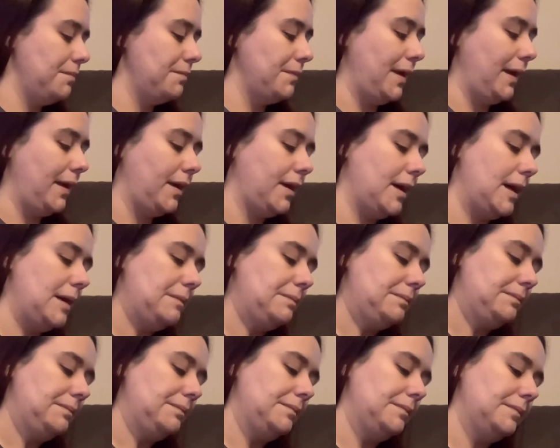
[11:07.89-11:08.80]
makeup
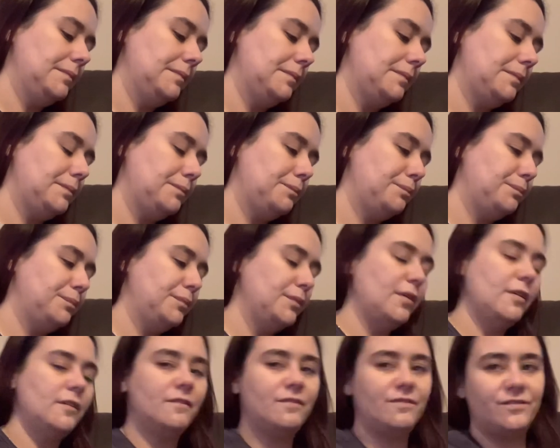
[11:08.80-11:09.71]

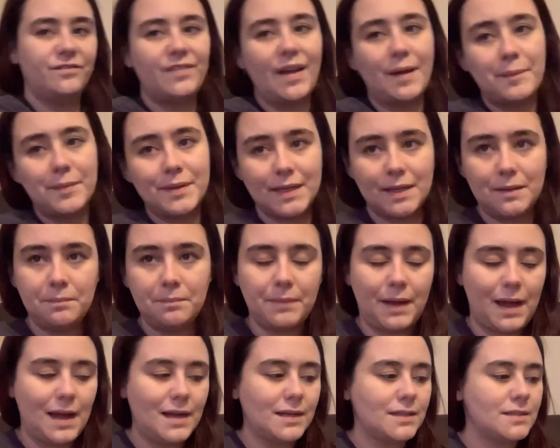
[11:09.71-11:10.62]
feminine
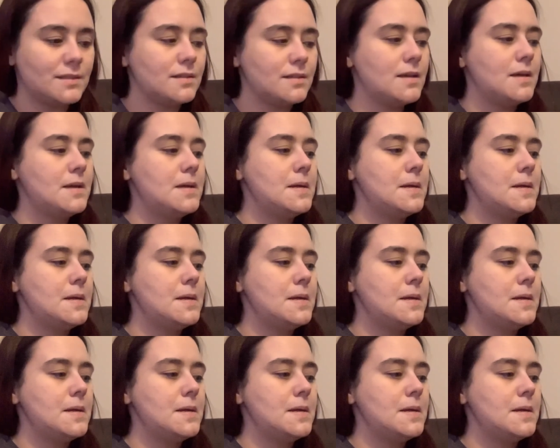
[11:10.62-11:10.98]
box.